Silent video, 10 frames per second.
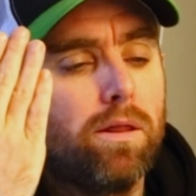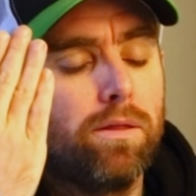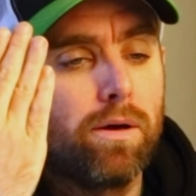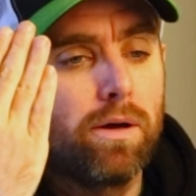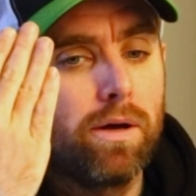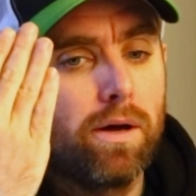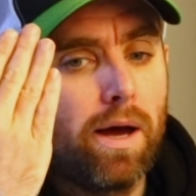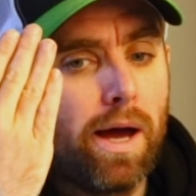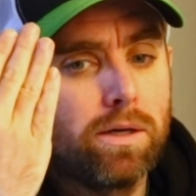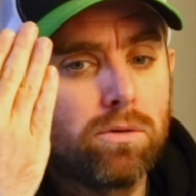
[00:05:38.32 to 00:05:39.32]
the
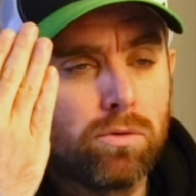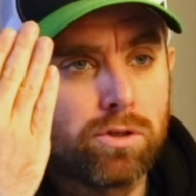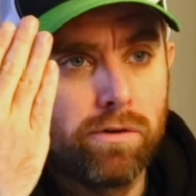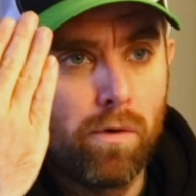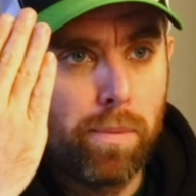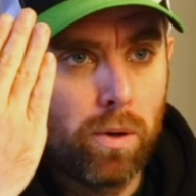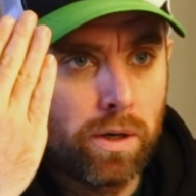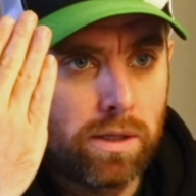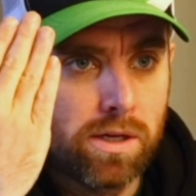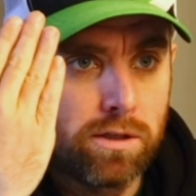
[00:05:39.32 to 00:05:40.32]
angles of a
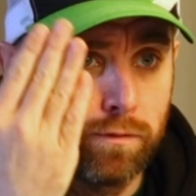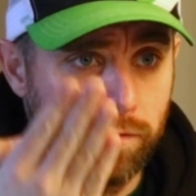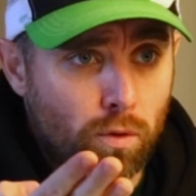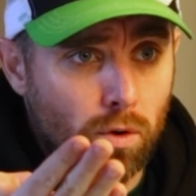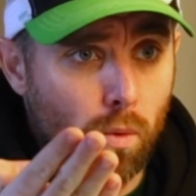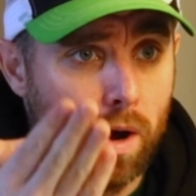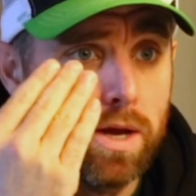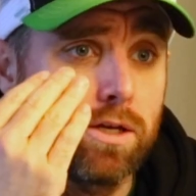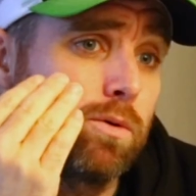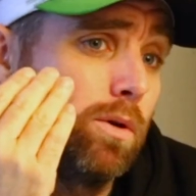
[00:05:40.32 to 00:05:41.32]
building tend to fall
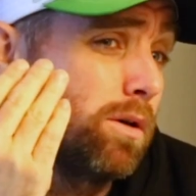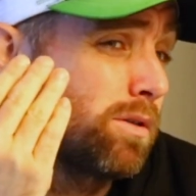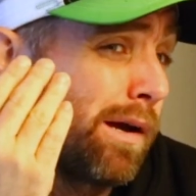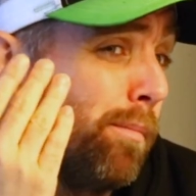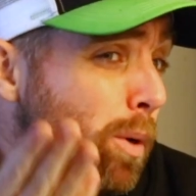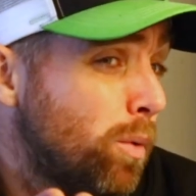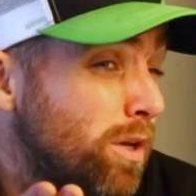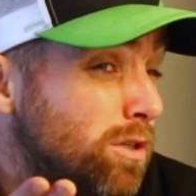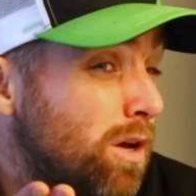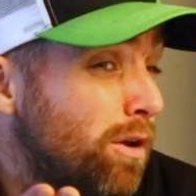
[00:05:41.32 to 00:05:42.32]
away. So it looks like a
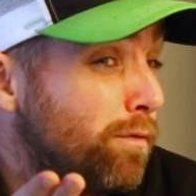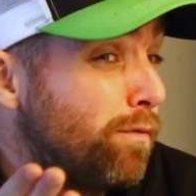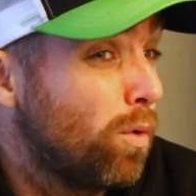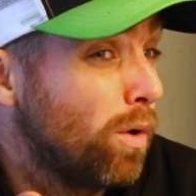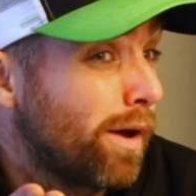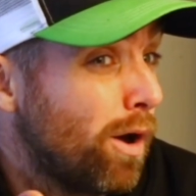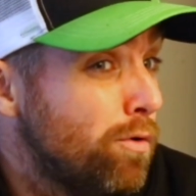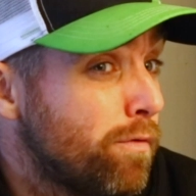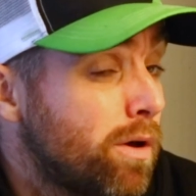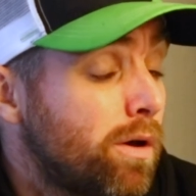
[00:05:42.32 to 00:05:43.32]
building's kind of falling
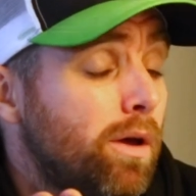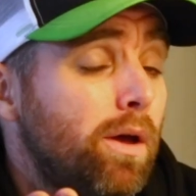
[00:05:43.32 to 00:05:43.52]
over.